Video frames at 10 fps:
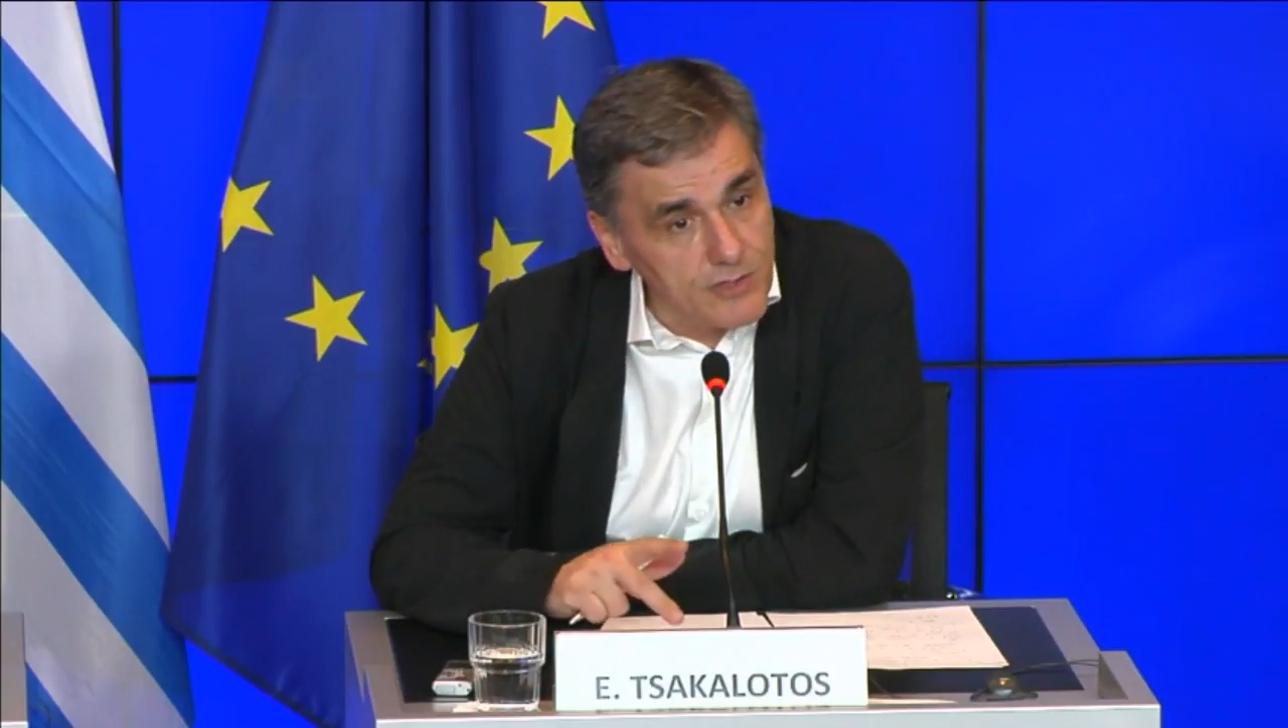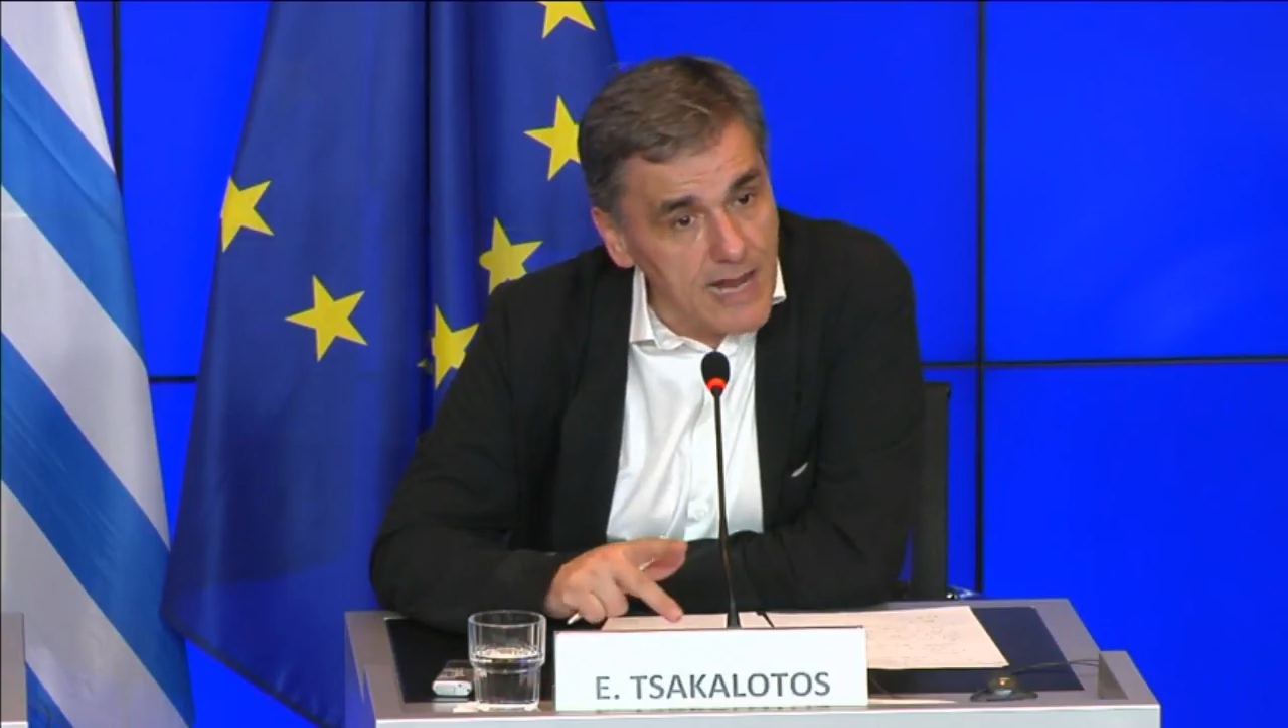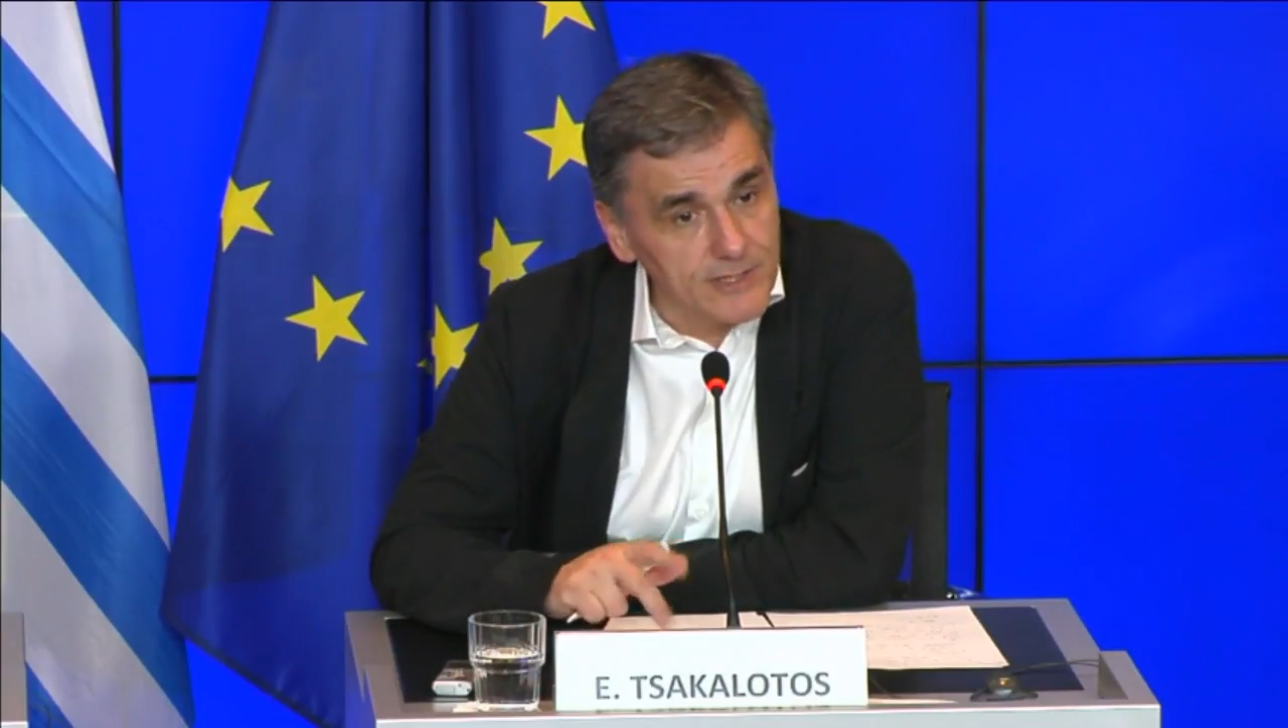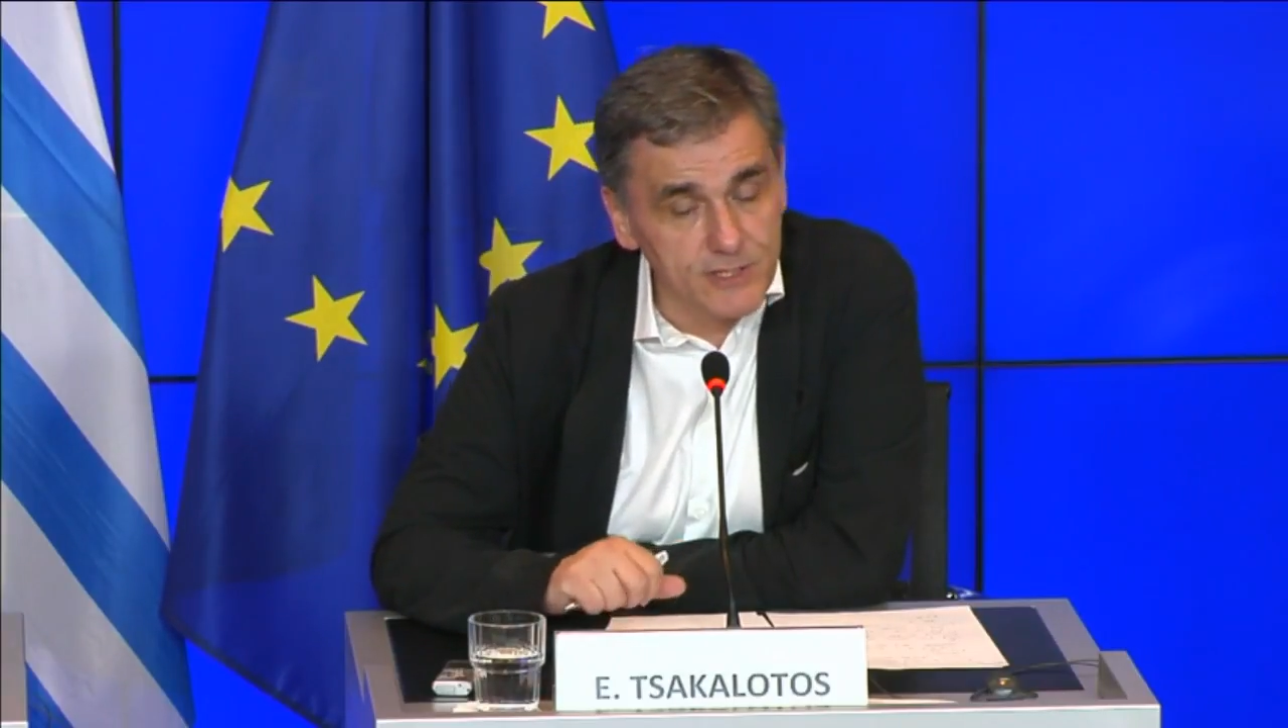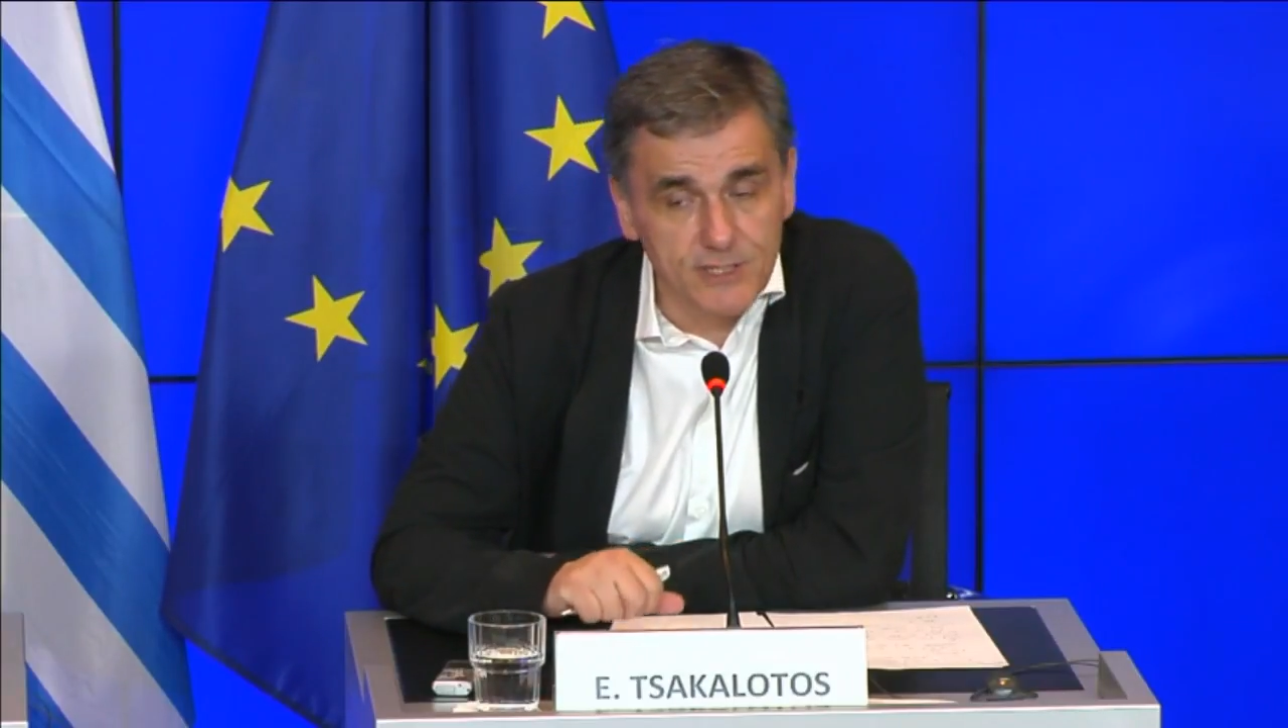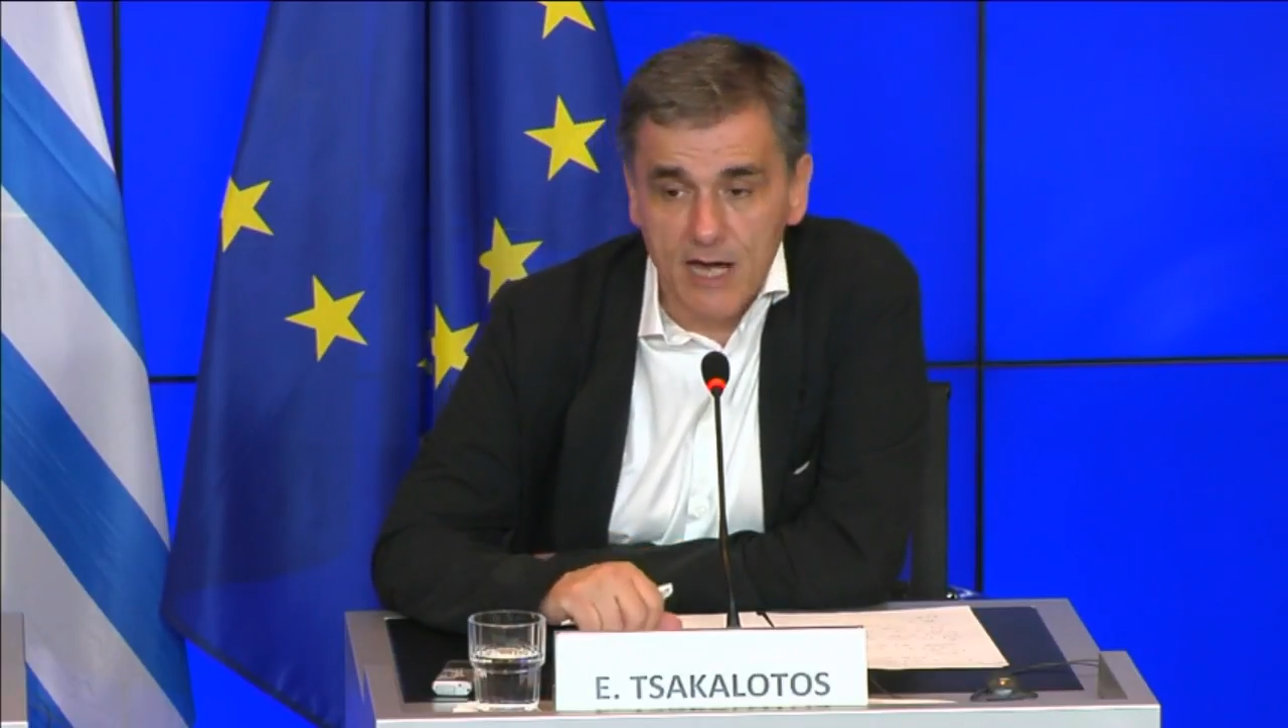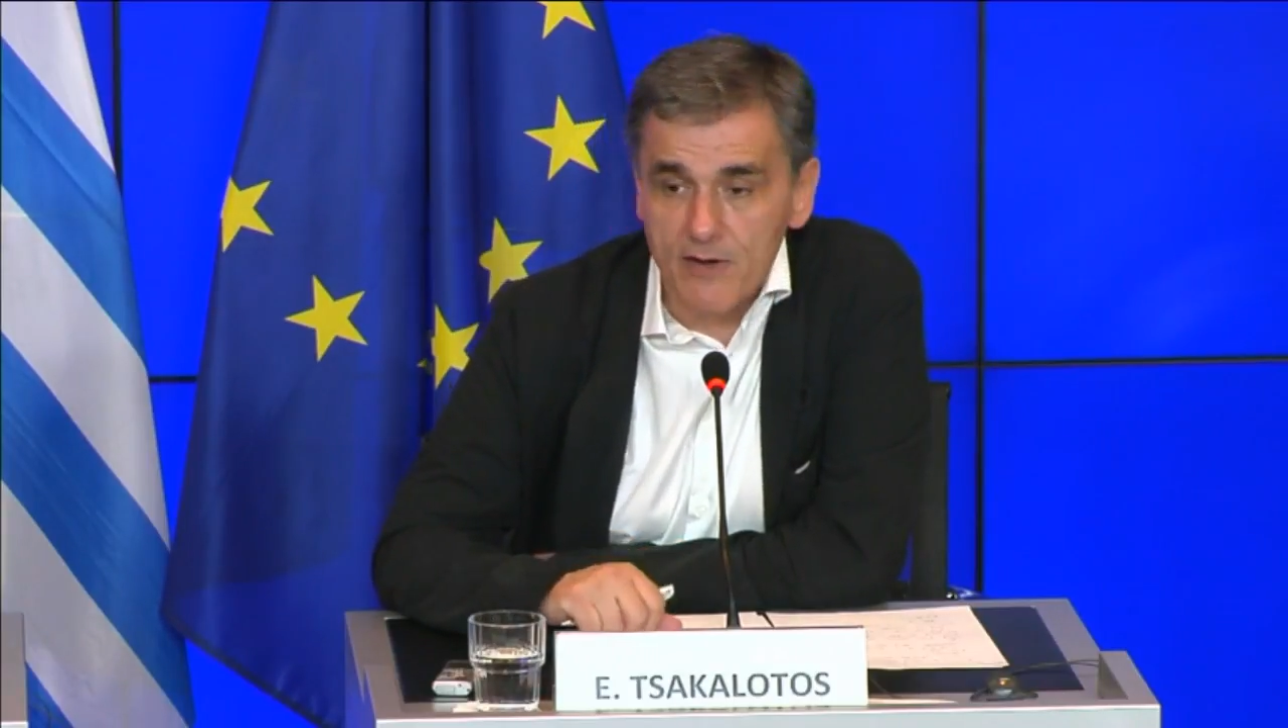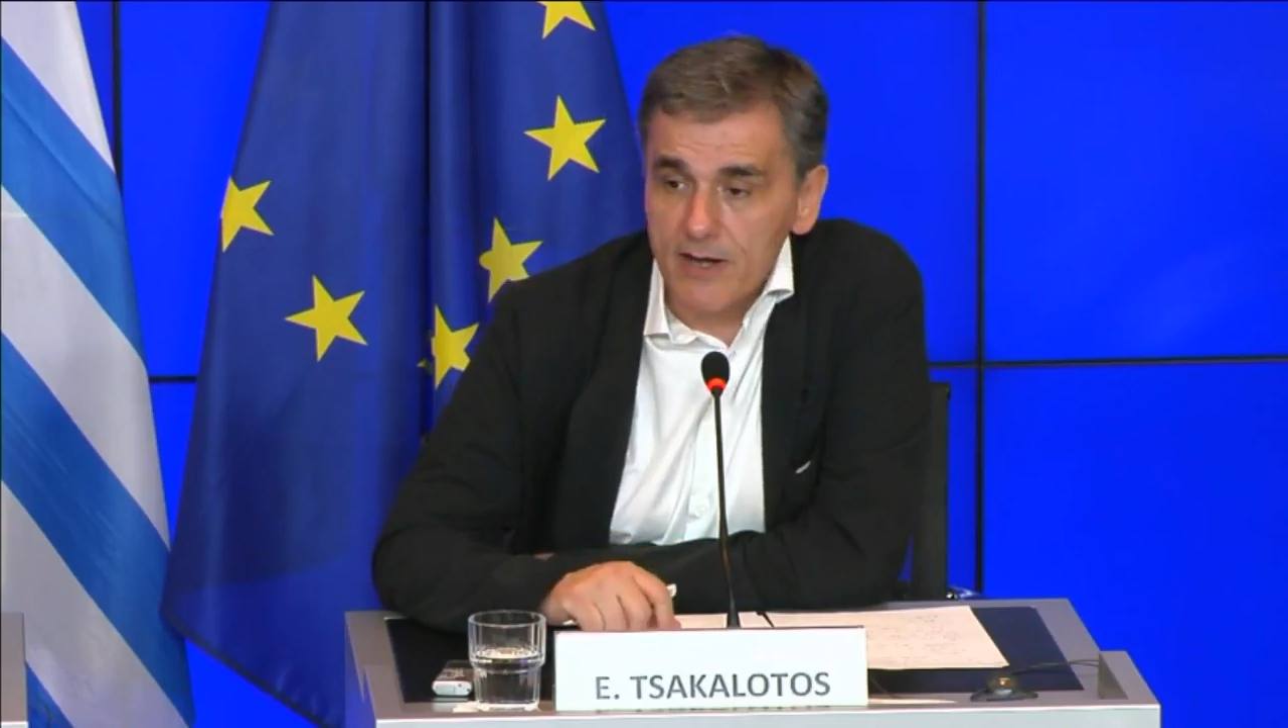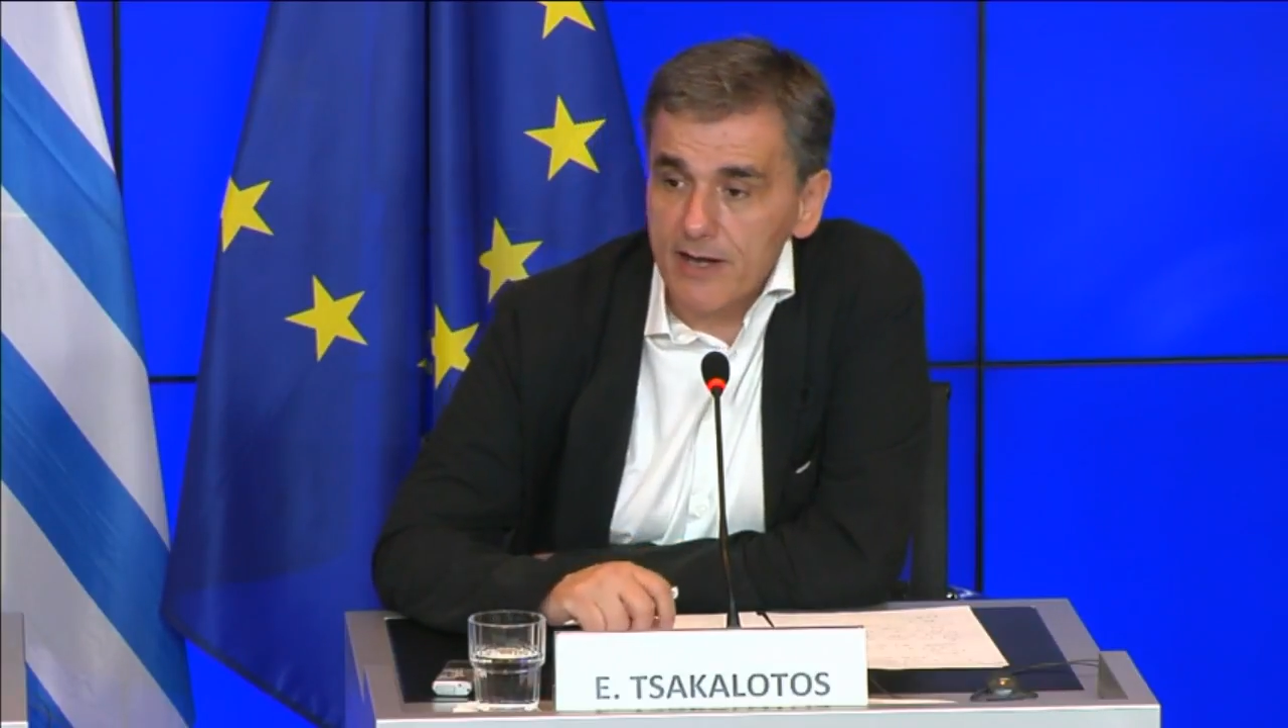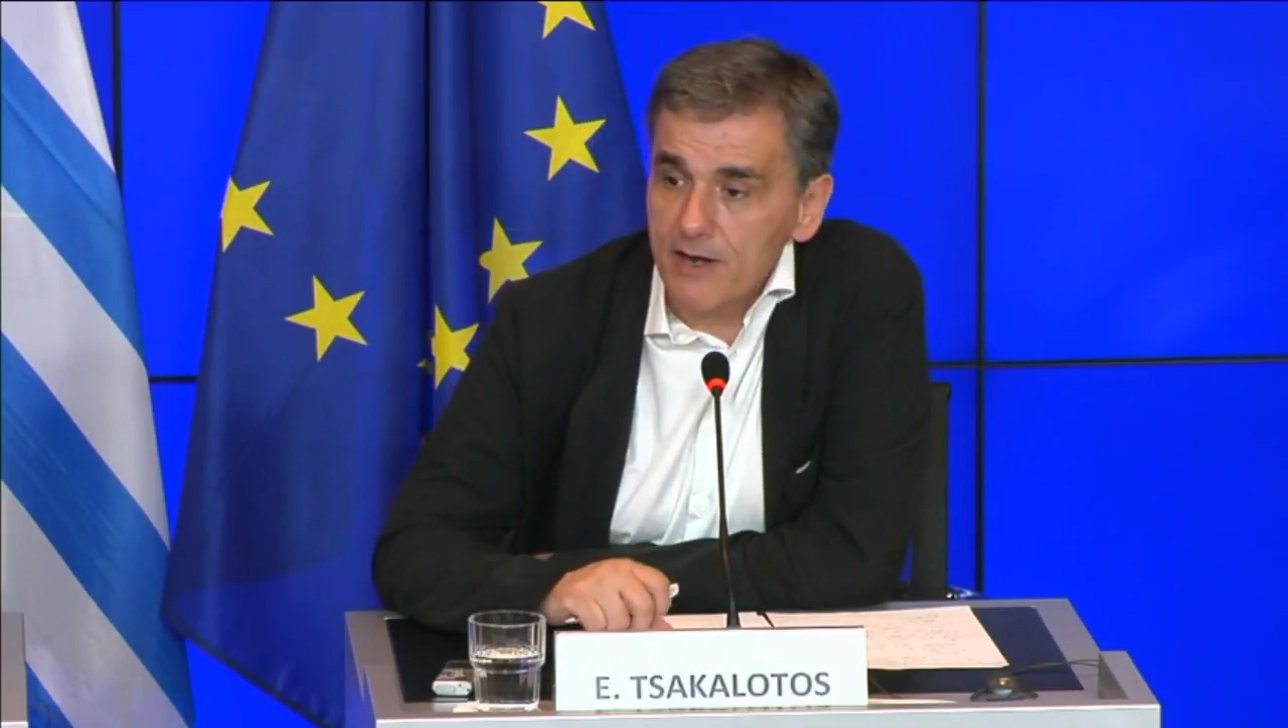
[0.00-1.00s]

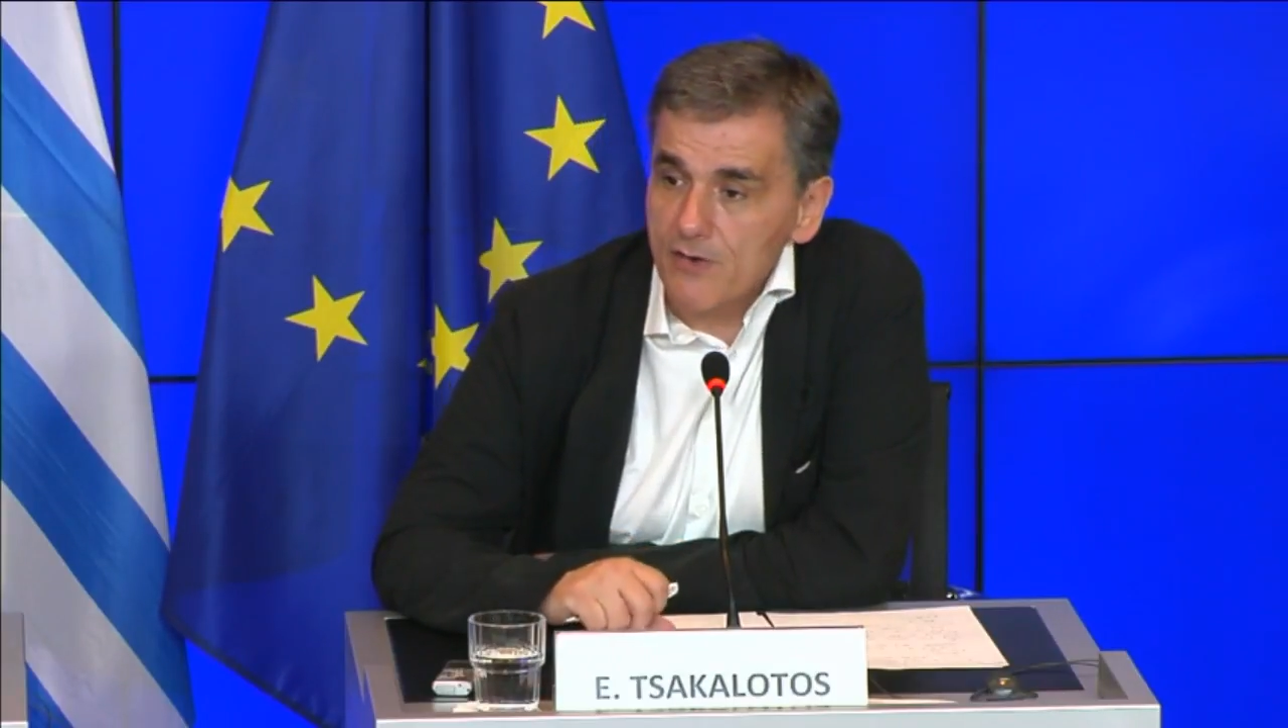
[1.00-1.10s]
necessarily